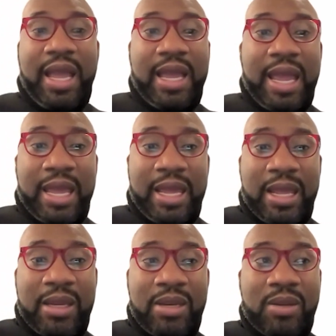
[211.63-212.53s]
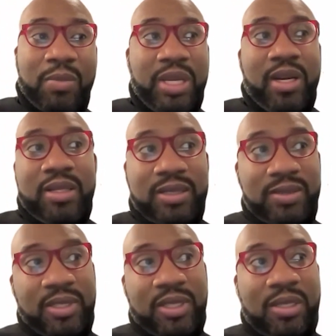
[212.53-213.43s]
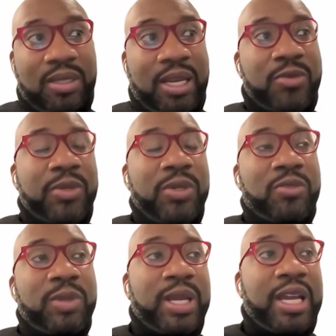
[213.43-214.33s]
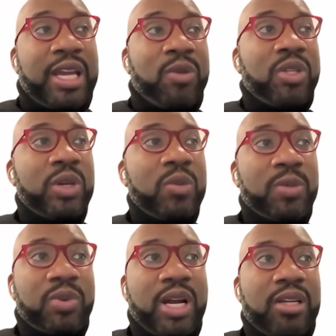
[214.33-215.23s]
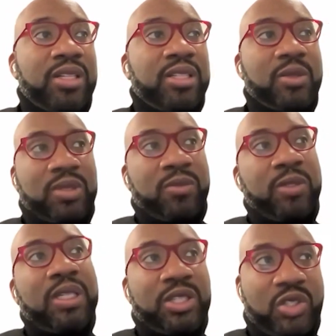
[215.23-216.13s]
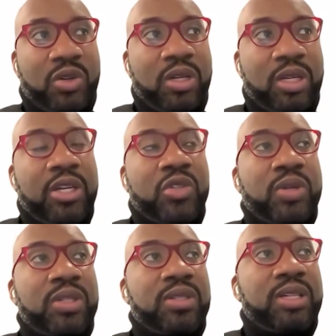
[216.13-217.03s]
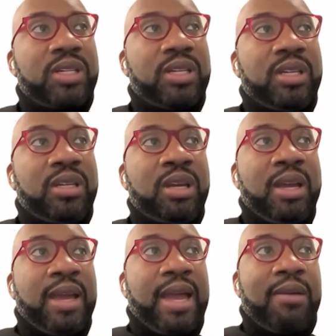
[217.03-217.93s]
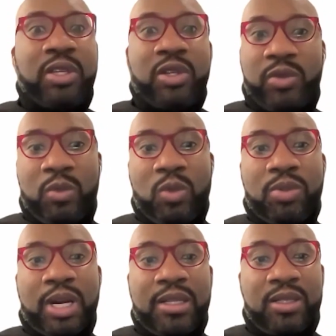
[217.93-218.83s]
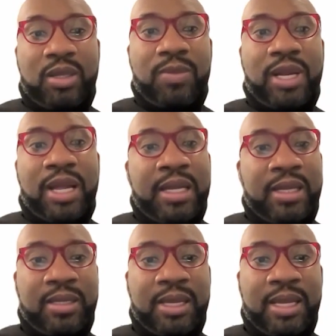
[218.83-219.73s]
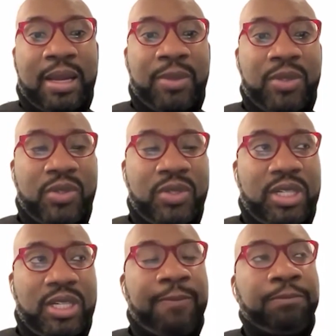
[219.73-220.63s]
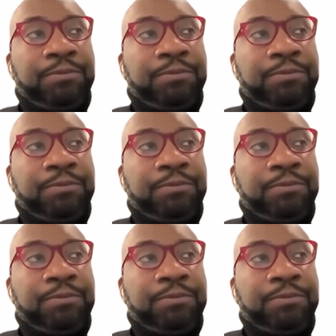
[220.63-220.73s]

And because of the experience people had with Greenwood Project, there was a really strong interest in having Greenwood Project apply into that opportunity.